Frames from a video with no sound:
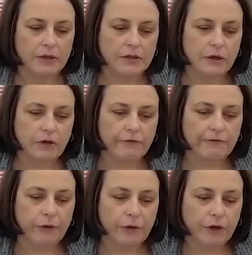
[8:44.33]
So
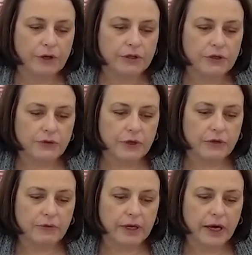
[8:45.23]
4 2
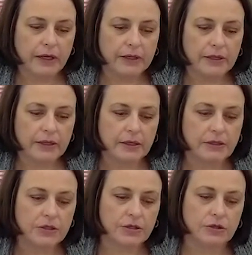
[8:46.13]

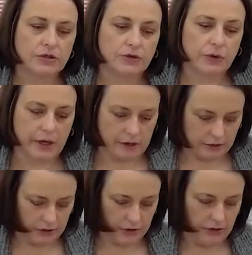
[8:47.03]
3/8-inch
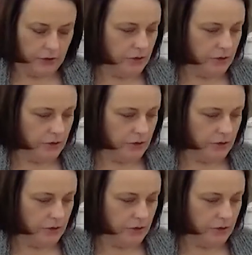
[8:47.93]
squares.